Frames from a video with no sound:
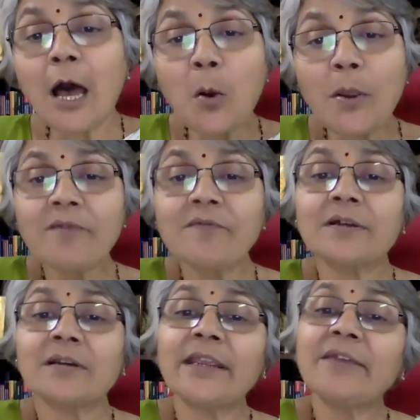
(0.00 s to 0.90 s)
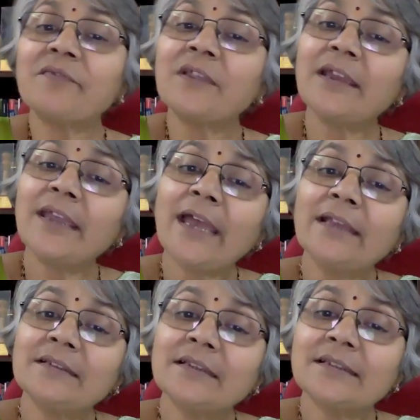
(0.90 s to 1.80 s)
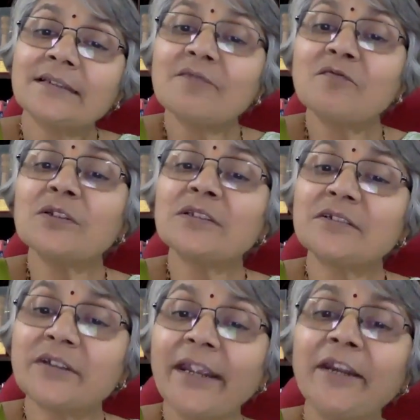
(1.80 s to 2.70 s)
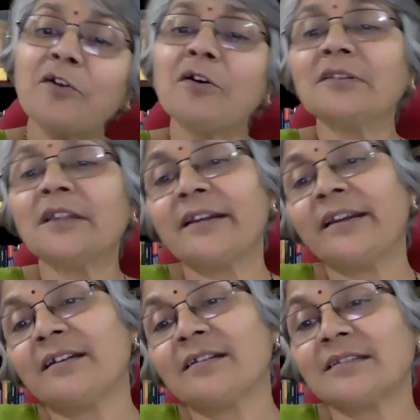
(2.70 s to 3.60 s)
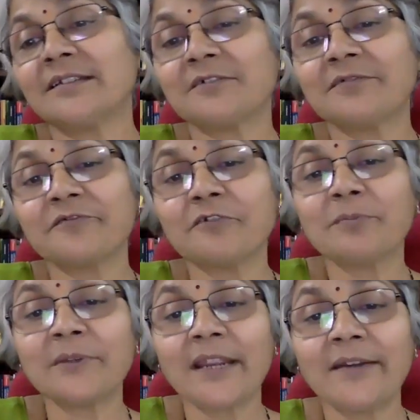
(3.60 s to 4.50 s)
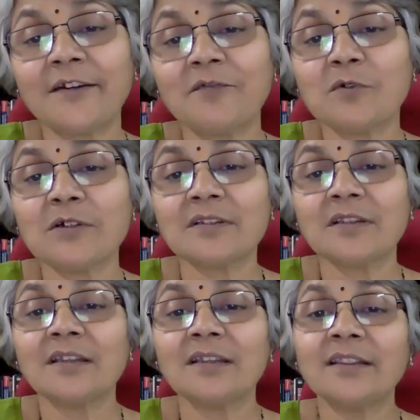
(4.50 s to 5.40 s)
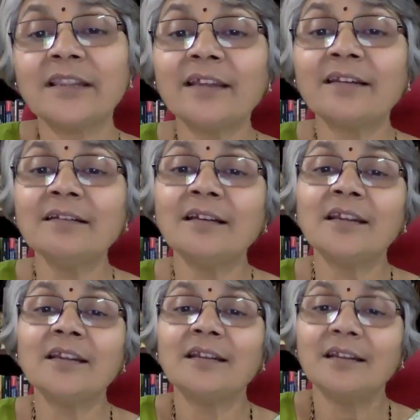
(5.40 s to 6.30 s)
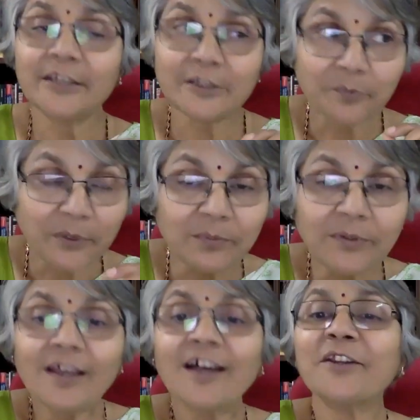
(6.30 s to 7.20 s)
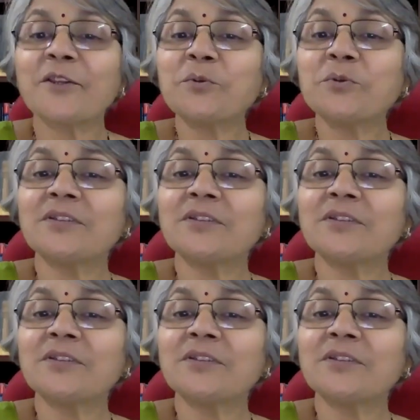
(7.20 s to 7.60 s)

However, if the AI system was trained on the dataset of copyrighted works, then it may be argued